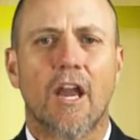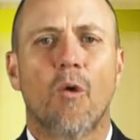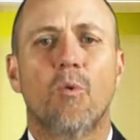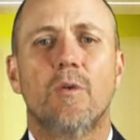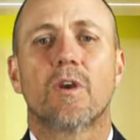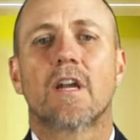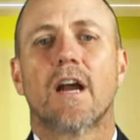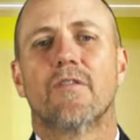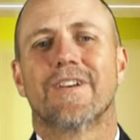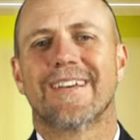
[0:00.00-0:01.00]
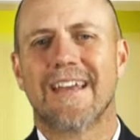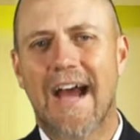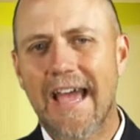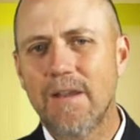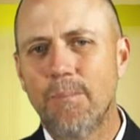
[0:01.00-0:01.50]
We recovered
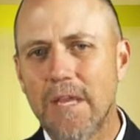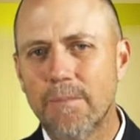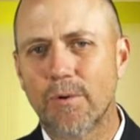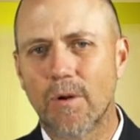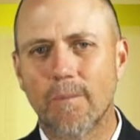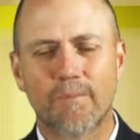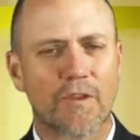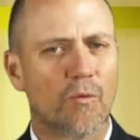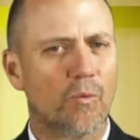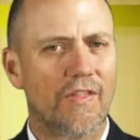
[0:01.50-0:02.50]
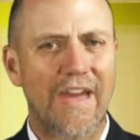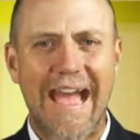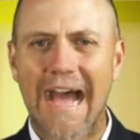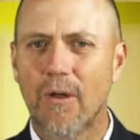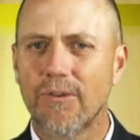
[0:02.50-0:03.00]
nine people
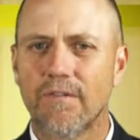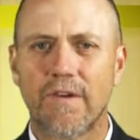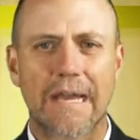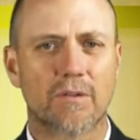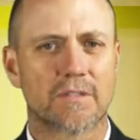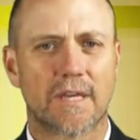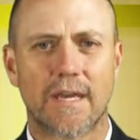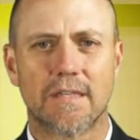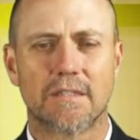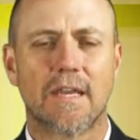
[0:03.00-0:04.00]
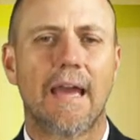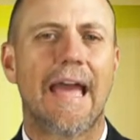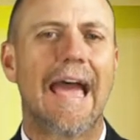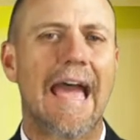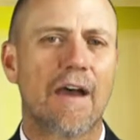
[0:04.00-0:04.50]
without vital signs
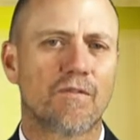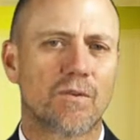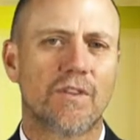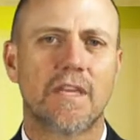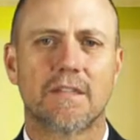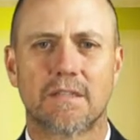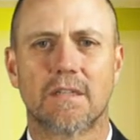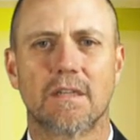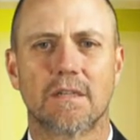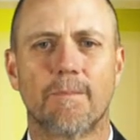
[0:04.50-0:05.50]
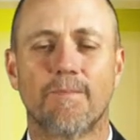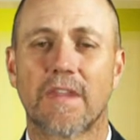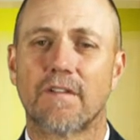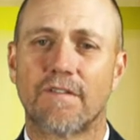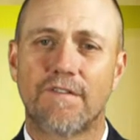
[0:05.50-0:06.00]
after the incident,
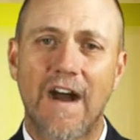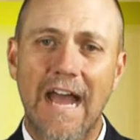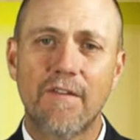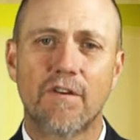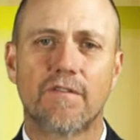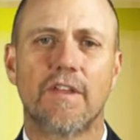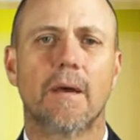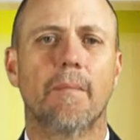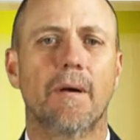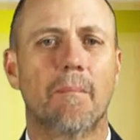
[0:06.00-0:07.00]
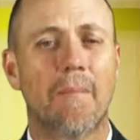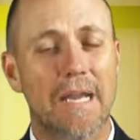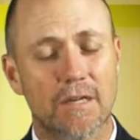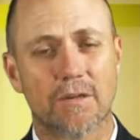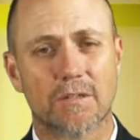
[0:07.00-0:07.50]
five of them
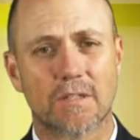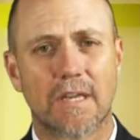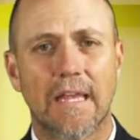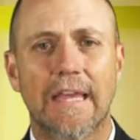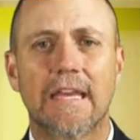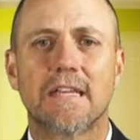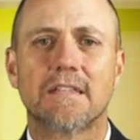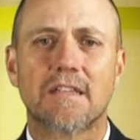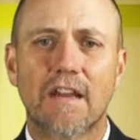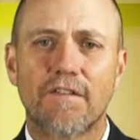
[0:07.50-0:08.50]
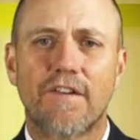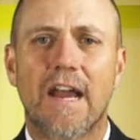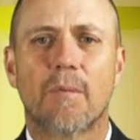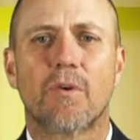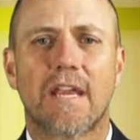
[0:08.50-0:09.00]
minors, said Fire
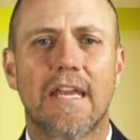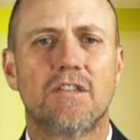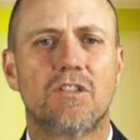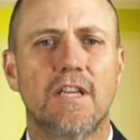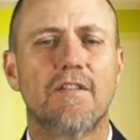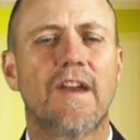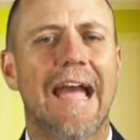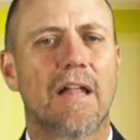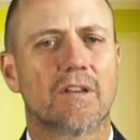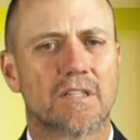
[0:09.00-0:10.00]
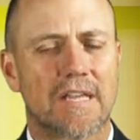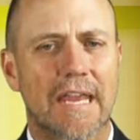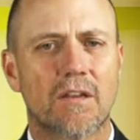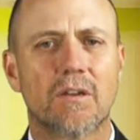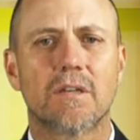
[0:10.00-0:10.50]
Brigade Chief
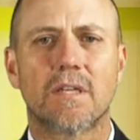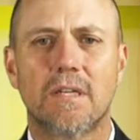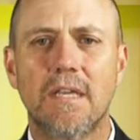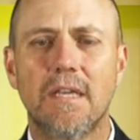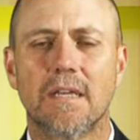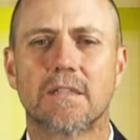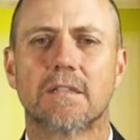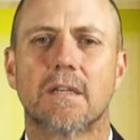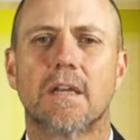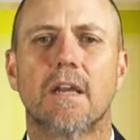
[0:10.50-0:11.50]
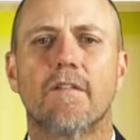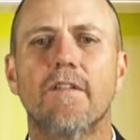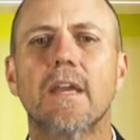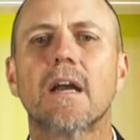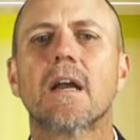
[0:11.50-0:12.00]
Alexander Diaz
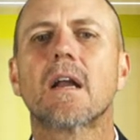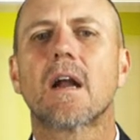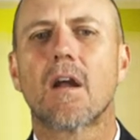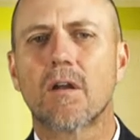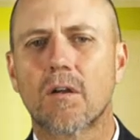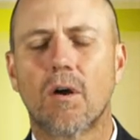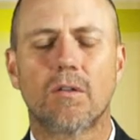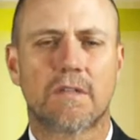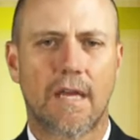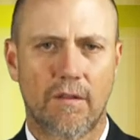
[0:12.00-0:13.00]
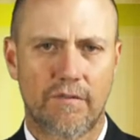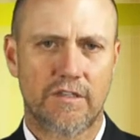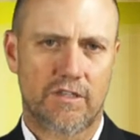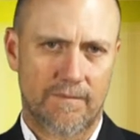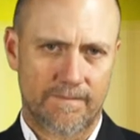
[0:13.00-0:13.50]
via Caracol Television.